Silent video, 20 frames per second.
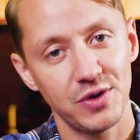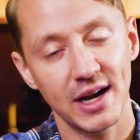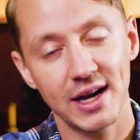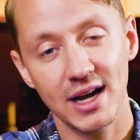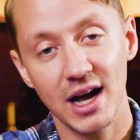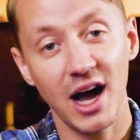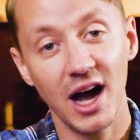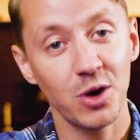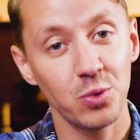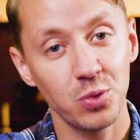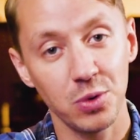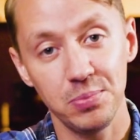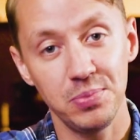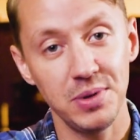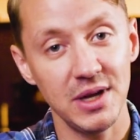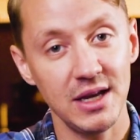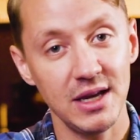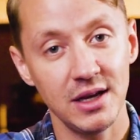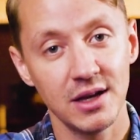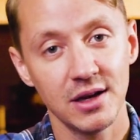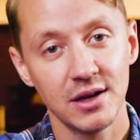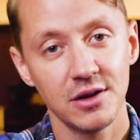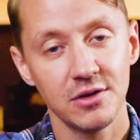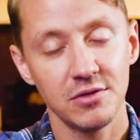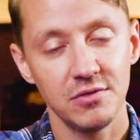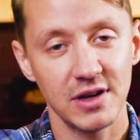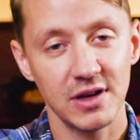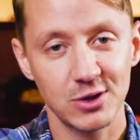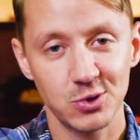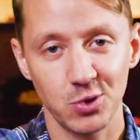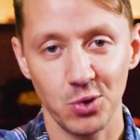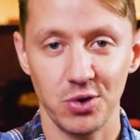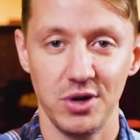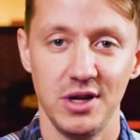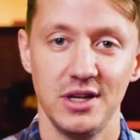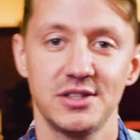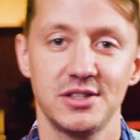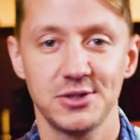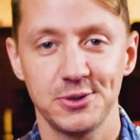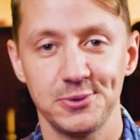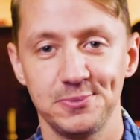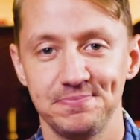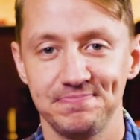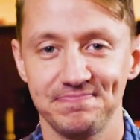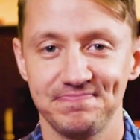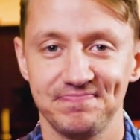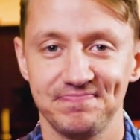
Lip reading: that God will be victorious.